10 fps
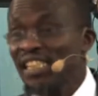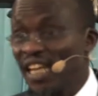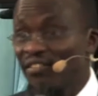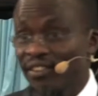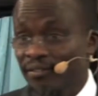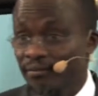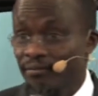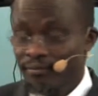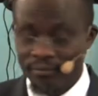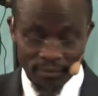11.
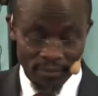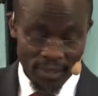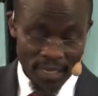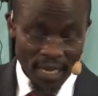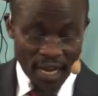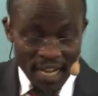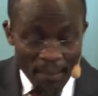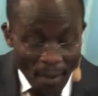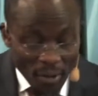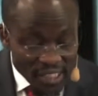The
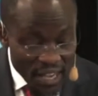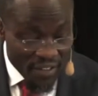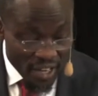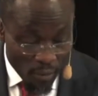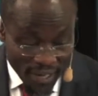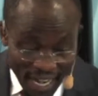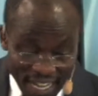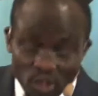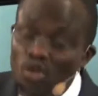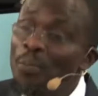Bible says very well that
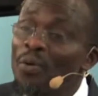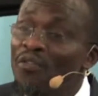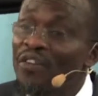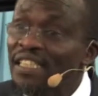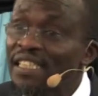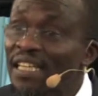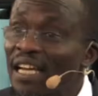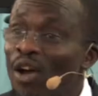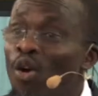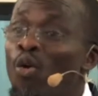the two prophets,
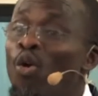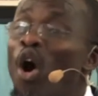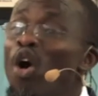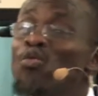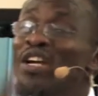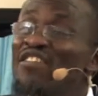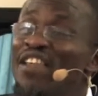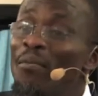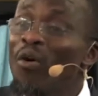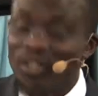God will give
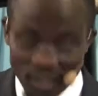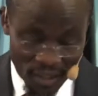them what?